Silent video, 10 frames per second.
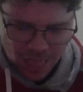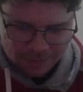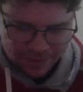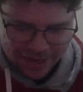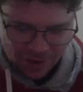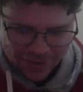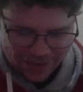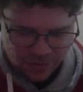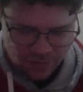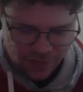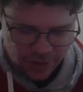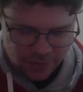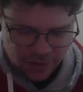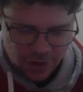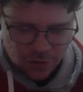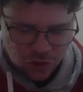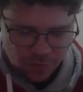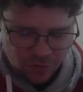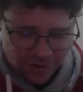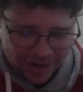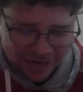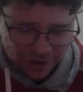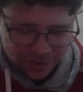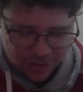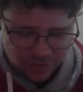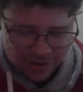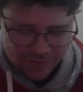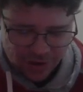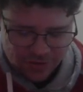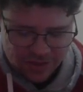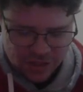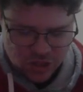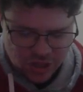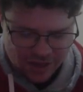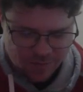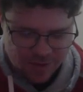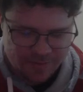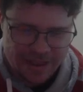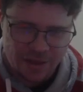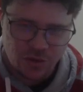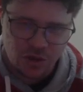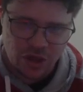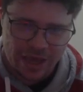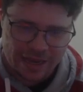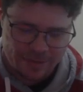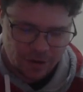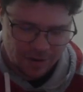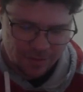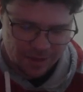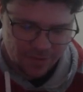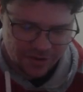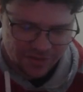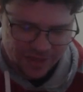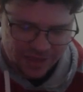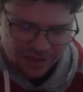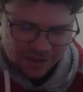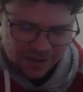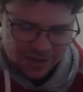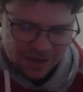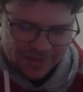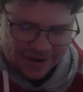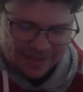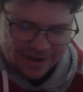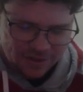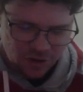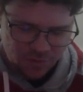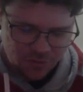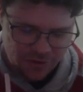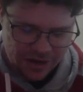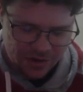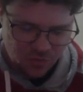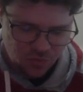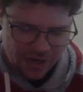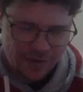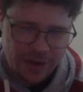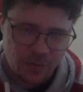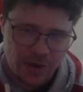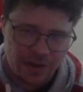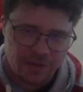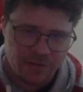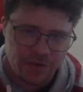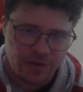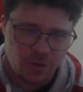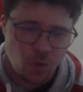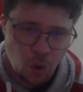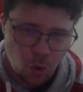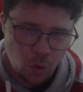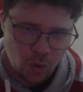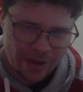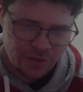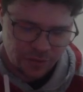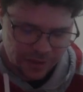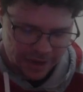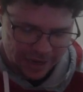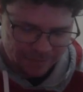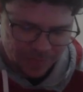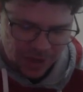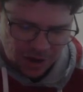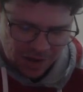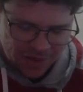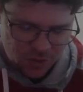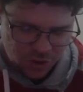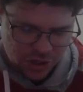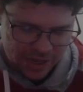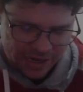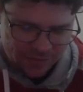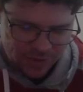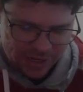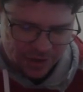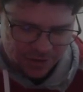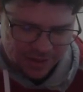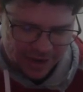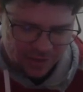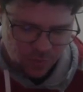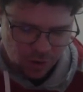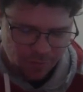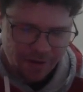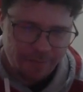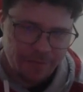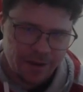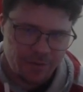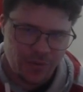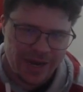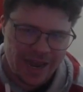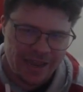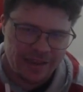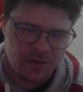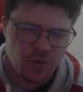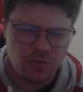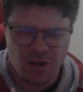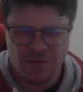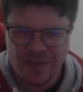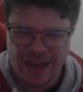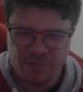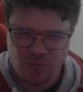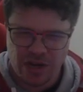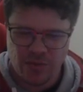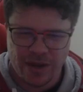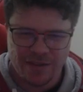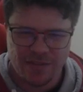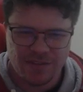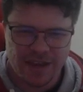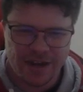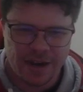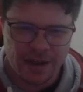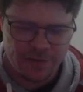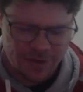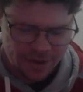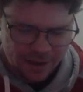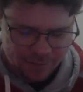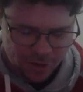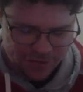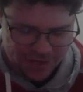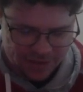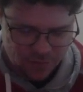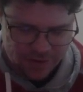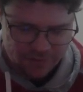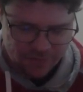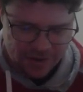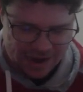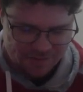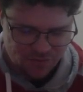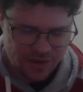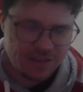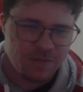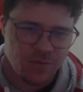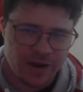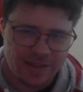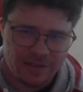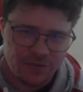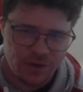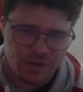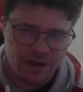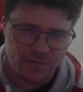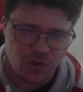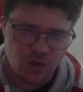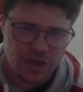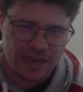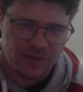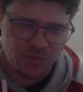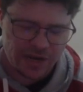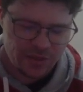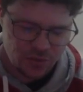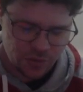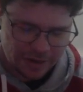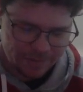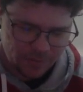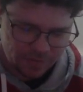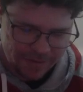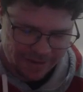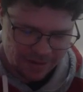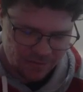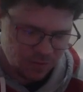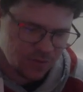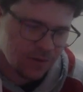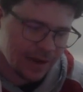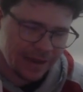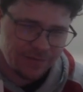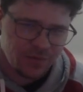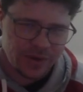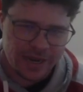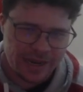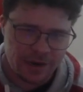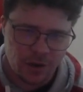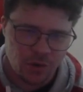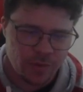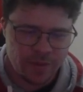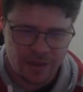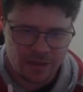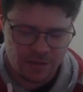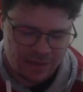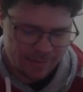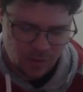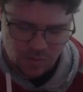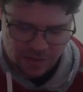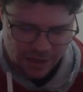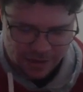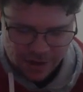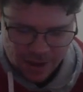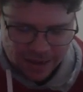But now we get to the votes. Tom Green, he got the 3 votes. He just pipped out Josh Kelly, in my opinion, because I think at the end of the day, Tom Green really went well in all the way through the game. I think Josh Kelly really got tagged well by got tagged pretty well in the second half. But I think when the game was really to be won in that first half, Josh Kelly really stood up and was massive, and it was too late for Winhager to go to him. The damage was done.